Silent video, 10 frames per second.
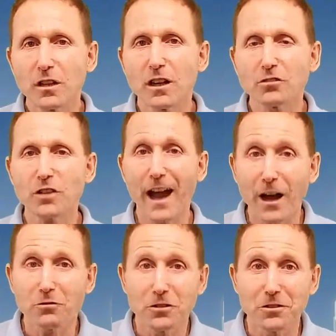as to
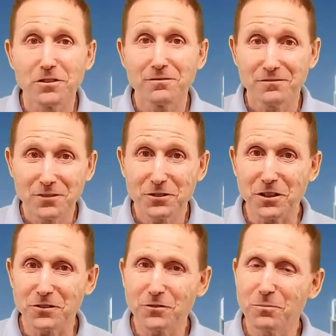how good you're
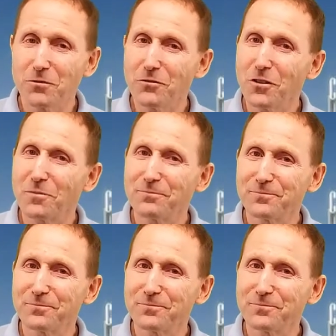going to perform.